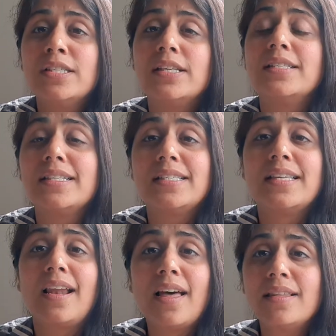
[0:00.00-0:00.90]
So this
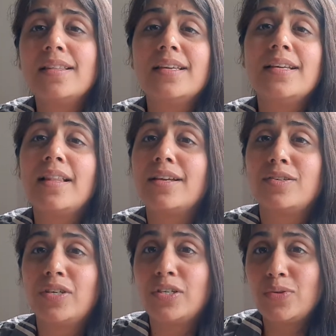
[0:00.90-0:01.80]
is another thing
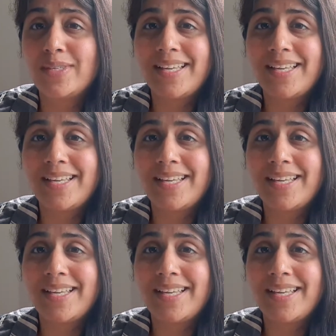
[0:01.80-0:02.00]
that you can do